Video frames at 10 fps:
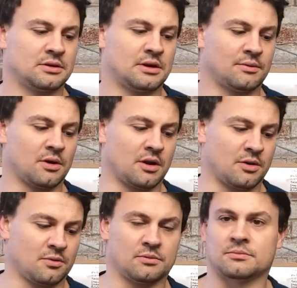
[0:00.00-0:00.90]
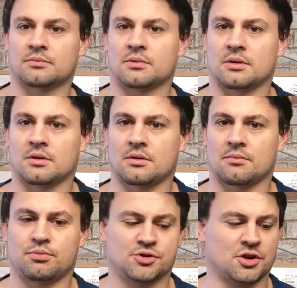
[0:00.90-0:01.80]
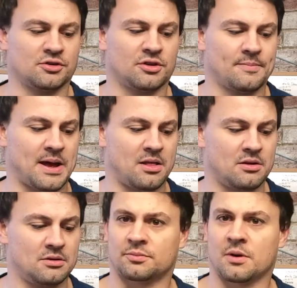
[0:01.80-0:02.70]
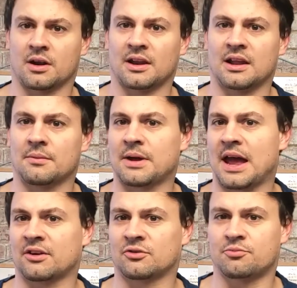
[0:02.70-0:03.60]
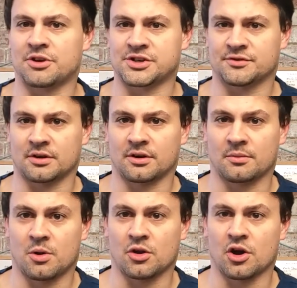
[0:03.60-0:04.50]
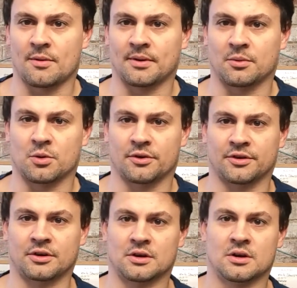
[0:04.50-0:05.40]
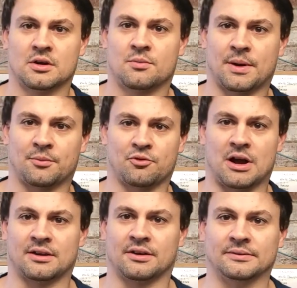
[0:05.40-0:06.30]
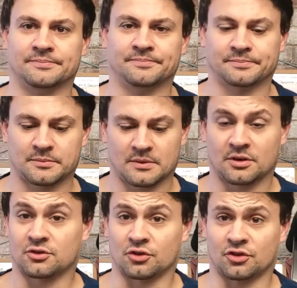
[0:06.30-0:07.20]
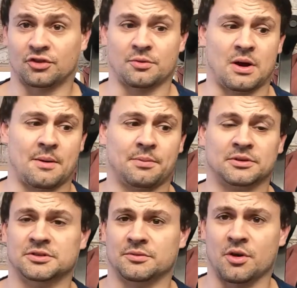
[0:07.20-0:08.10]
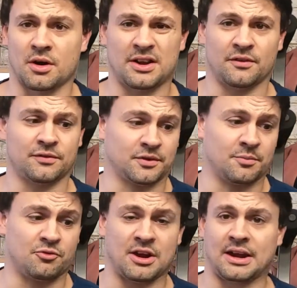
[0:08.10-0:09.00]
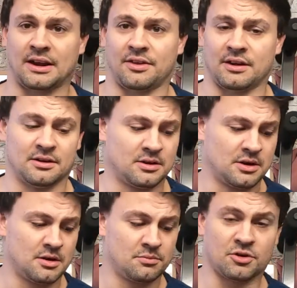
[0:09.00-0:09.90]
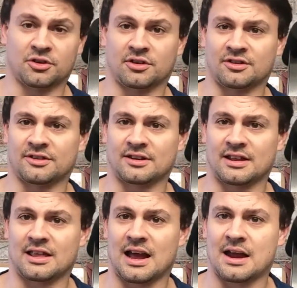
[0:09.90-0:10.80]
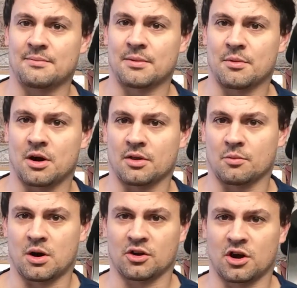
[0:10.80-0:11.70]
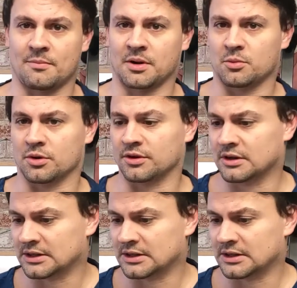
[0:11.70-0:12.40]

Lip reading: I'm going to push it onto the belt, just put a little bit extra pressure on than what I normally would when I'm grinding, just to see what happens. Not enough to break anything, but it's a slight bit more than what I normally would.